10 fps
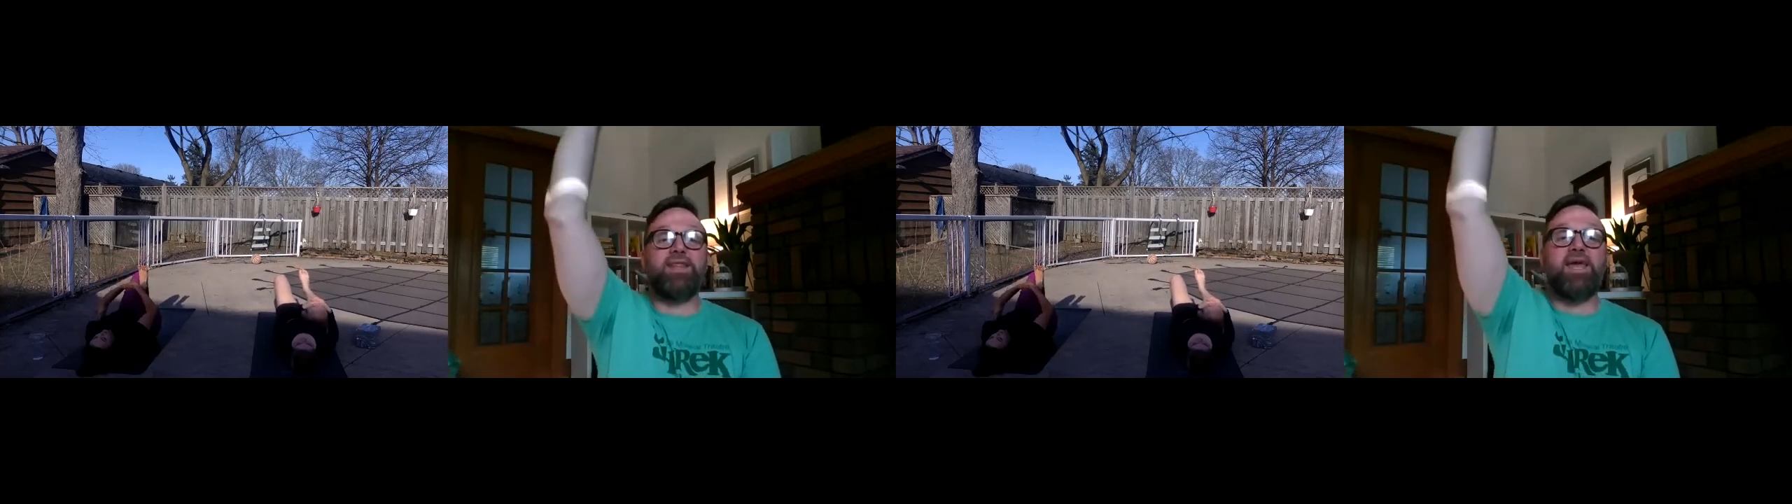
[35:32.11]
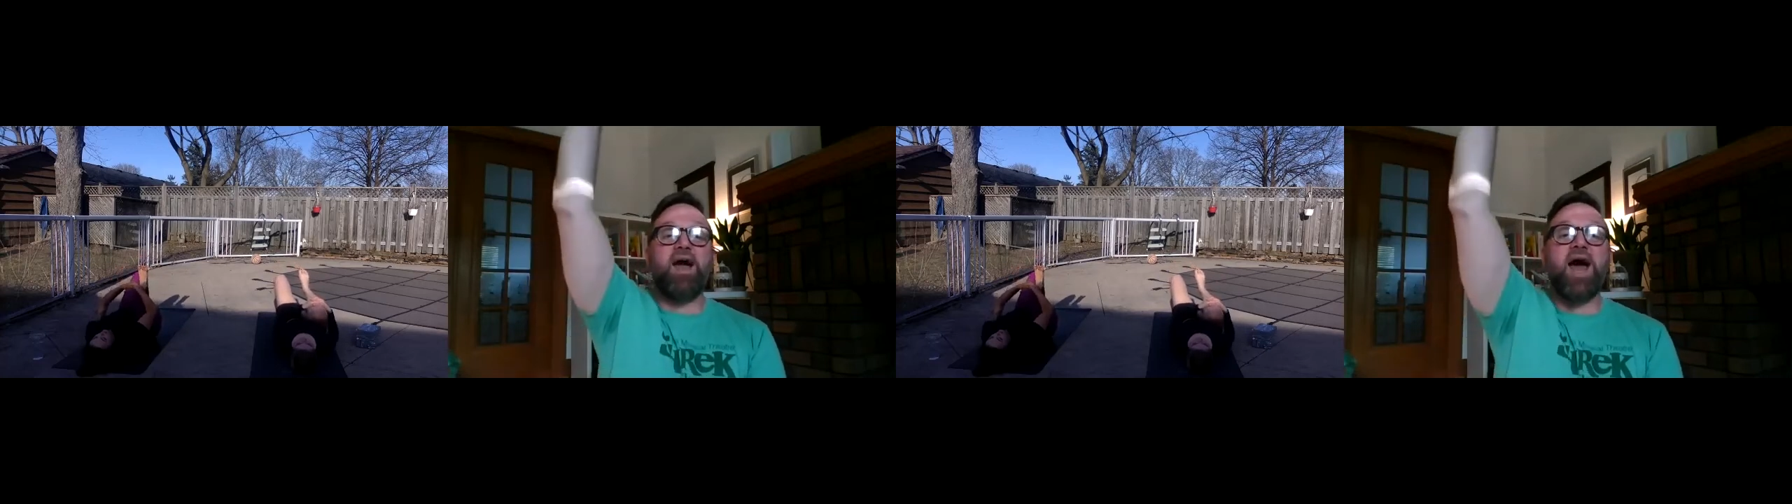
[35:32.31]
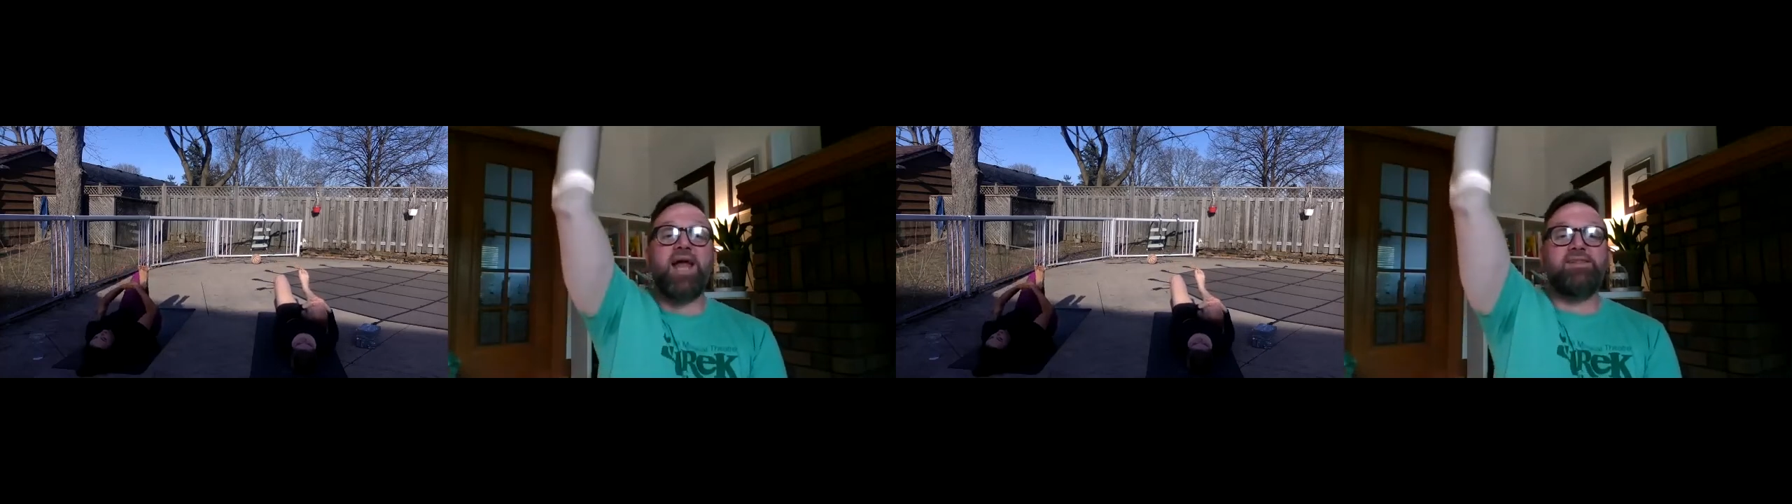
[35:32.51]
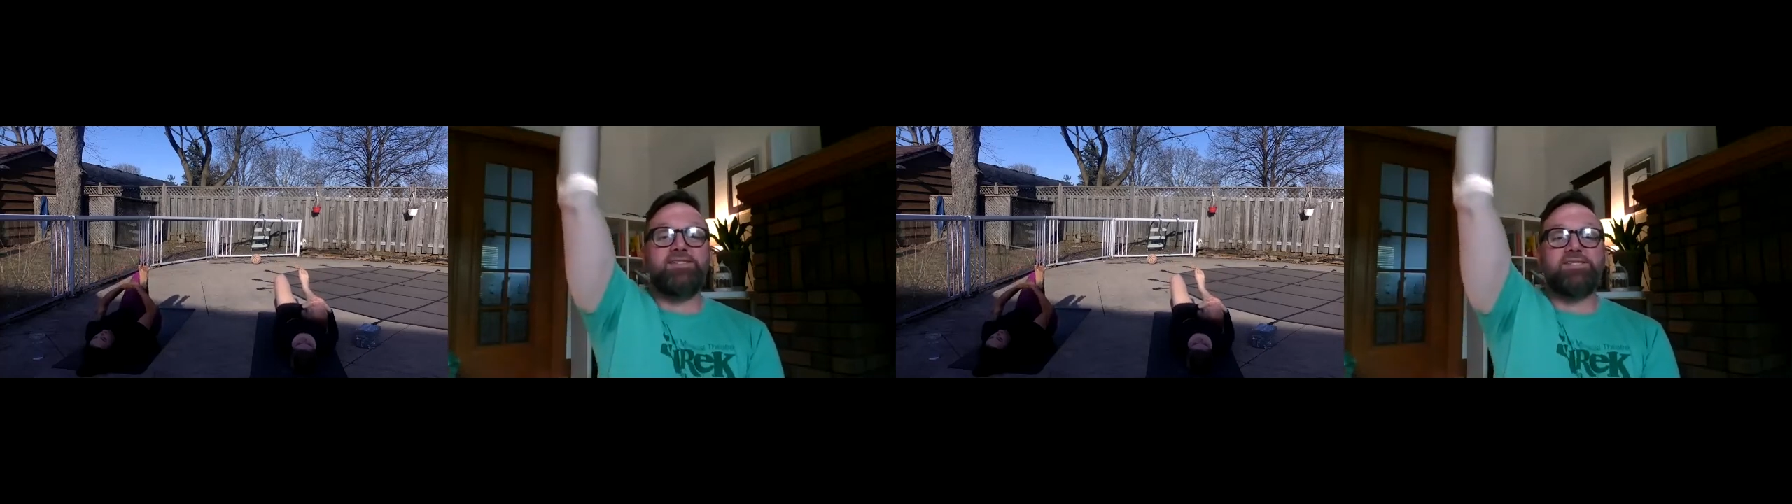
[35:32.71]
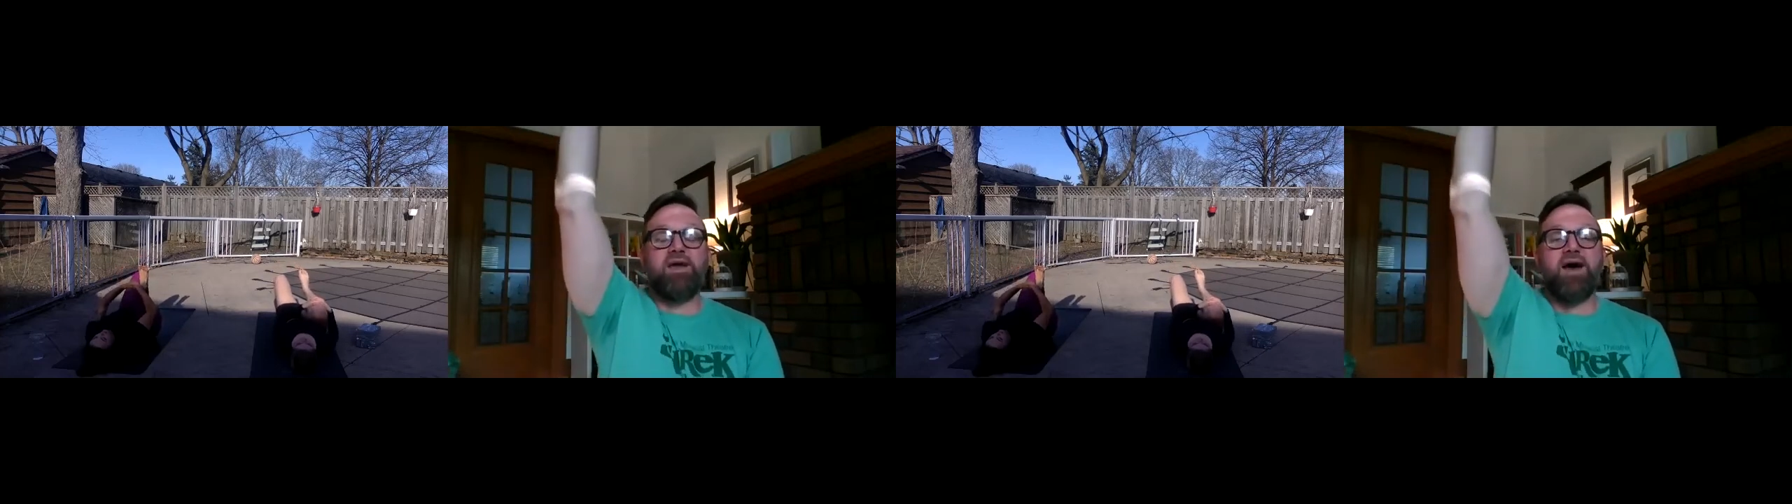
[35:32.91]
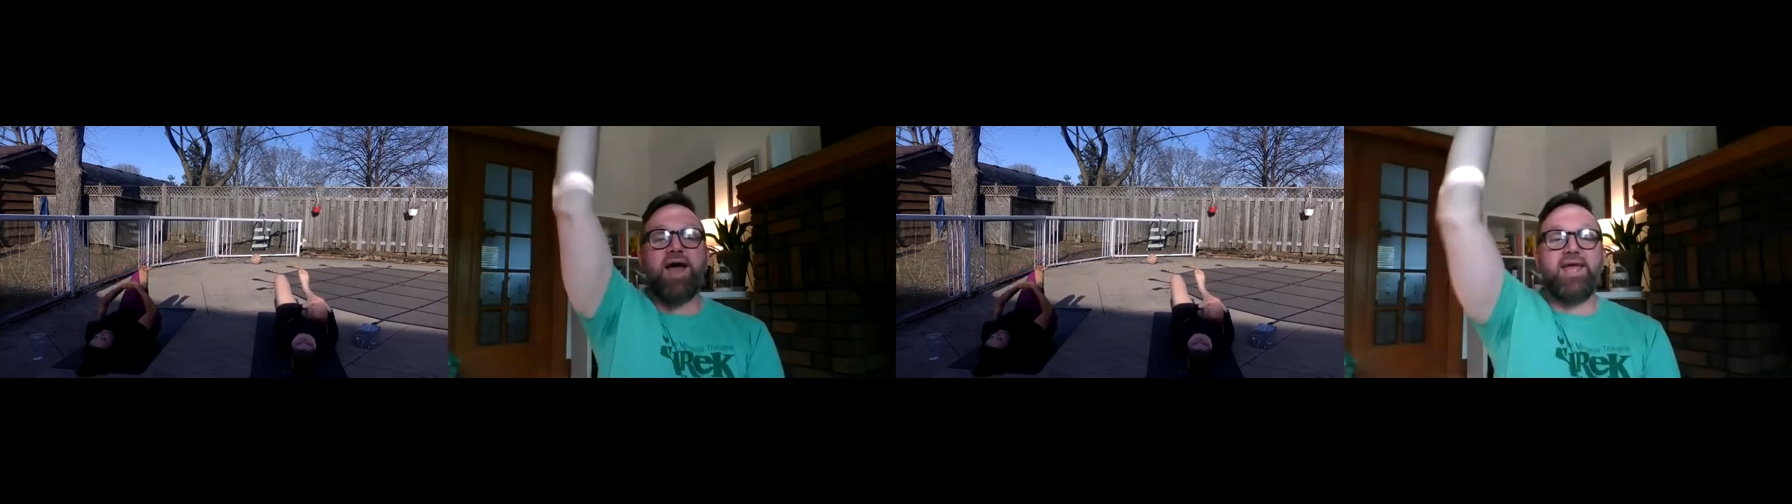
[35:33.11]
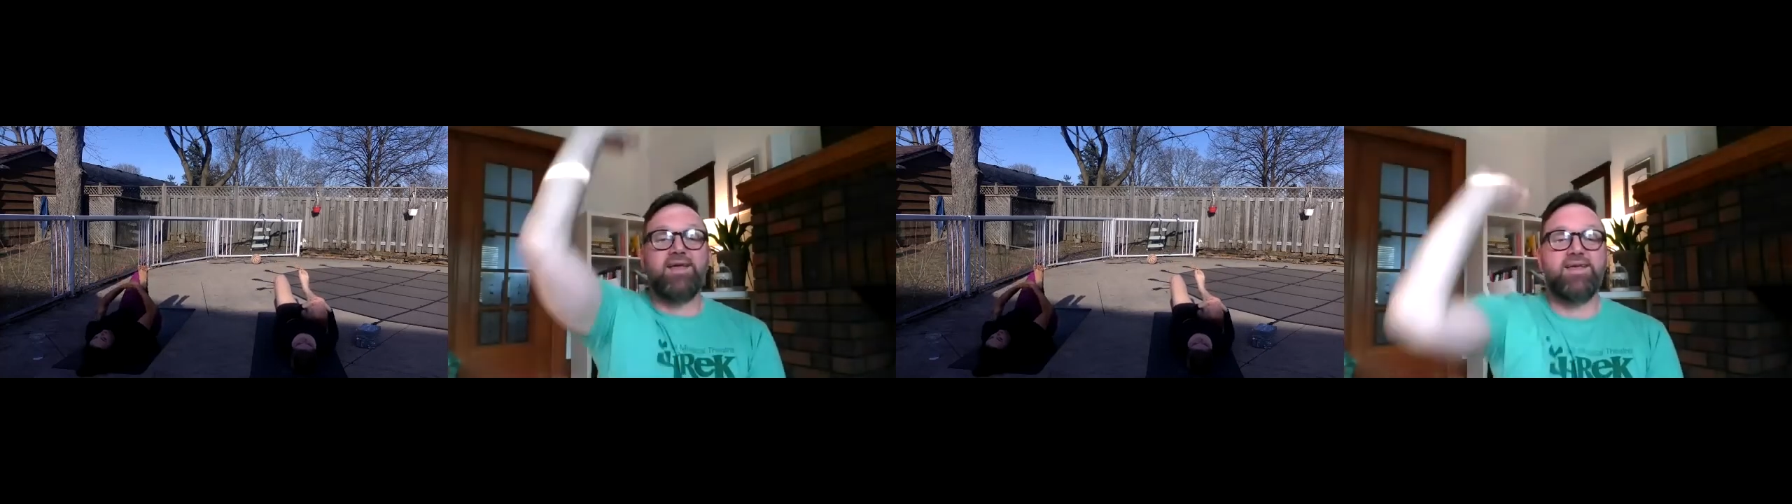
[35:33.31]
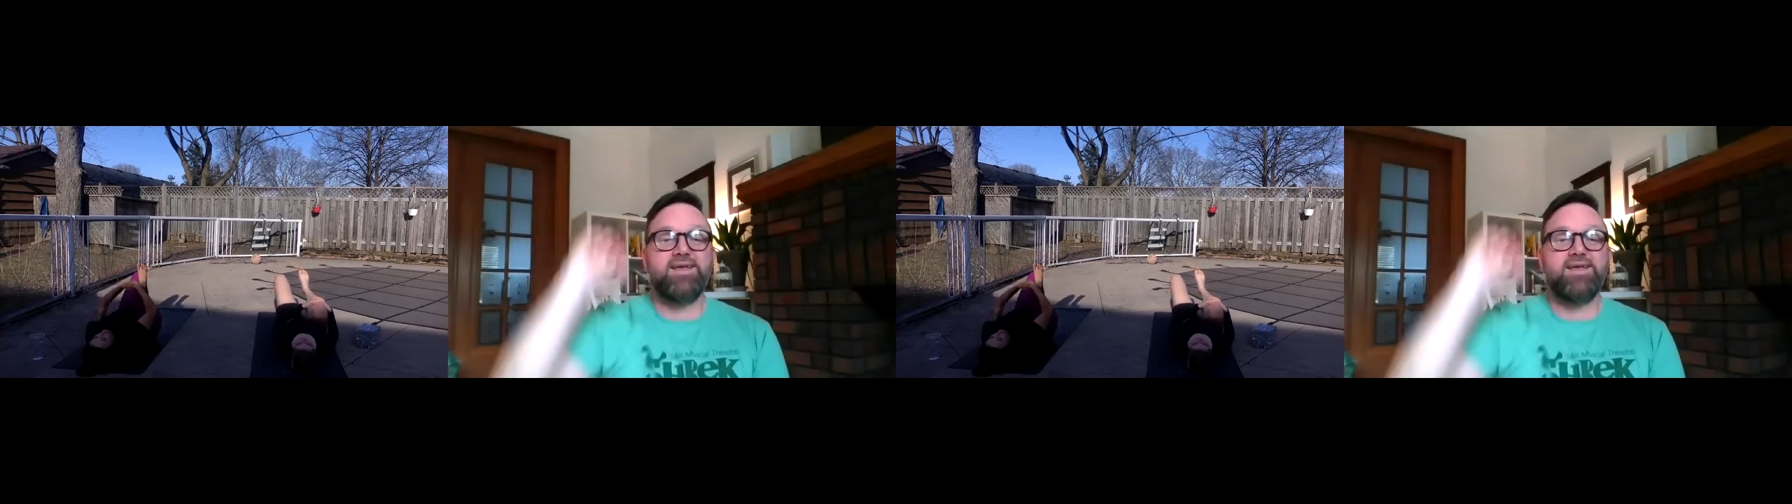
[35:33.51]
leg high to the sky.